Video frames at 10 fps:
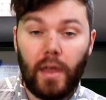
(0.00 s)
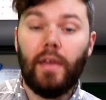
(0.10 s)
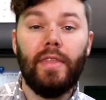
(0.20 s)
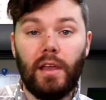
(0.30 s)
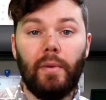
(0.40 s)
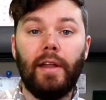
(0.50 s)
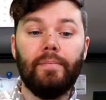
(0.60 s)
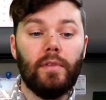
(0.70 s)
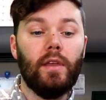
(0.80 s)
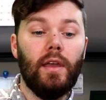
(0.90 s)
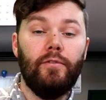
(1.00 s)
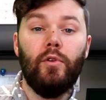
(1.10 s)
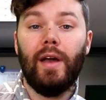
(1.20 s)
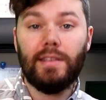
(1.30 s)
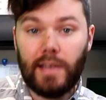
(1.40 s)
Think about it. If you
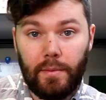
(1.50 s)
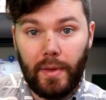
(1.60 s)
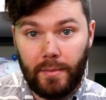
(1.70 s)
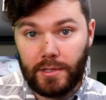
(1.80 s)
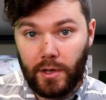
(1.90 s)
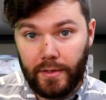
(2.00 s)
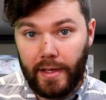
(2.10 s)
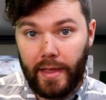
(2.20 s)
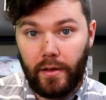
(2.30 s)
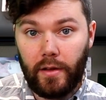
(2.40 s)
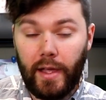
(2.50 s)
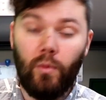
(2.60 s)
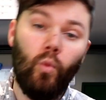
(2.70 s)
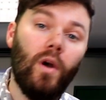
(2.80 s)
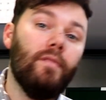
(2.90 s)
had 10 payments altogether and
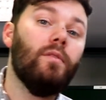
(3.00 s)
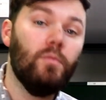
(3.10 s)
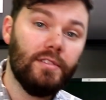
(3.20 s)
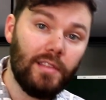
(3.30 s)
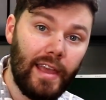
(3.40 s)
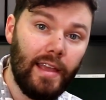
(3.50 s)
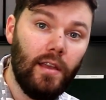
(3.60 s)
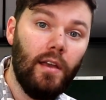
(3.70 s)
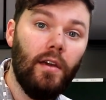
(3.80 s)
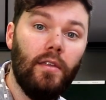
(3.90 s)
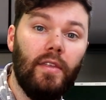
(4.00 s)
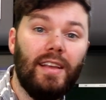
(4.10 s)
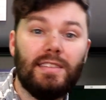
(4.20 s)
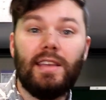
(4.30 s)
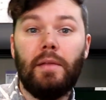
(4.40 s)
one of them was late, then
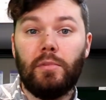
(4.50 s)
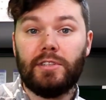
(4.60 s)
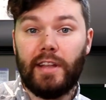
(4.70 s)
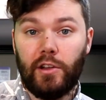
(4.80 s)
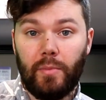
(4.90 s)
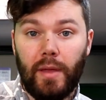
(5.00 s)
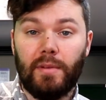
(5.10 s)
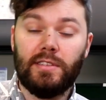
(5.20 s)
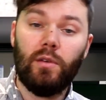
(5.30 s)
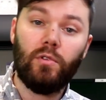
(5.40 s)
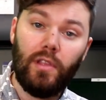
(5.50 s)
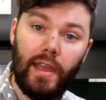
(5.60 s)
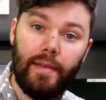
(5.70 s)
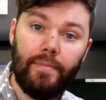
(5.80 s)
that's 10% of your payments that were late.